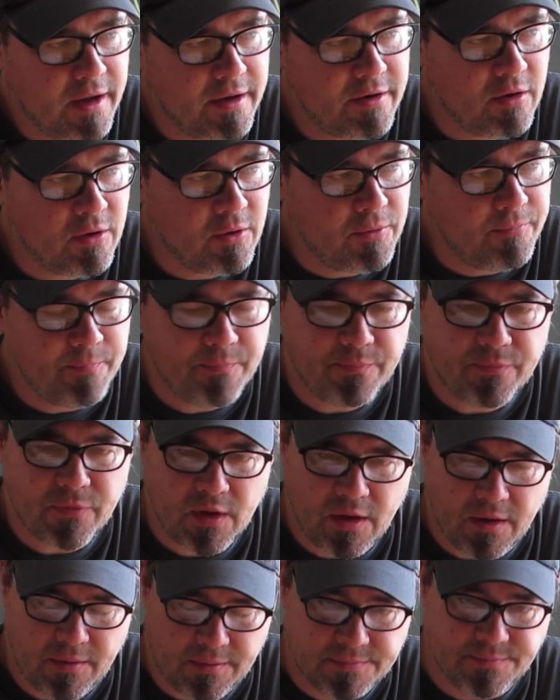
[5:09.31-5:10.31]
know
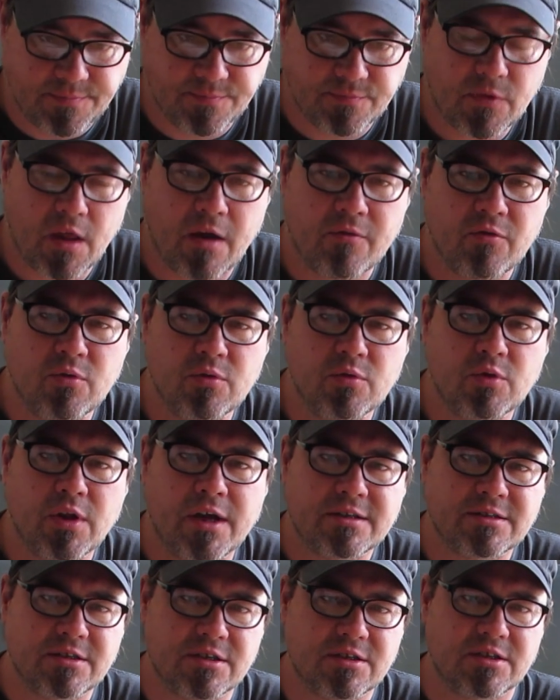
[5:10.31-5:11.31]
everyone
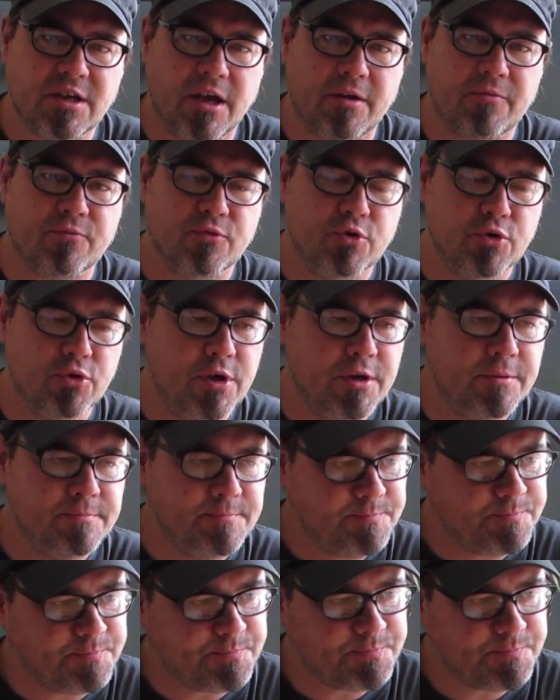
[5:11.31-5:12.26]
likes to say fruity.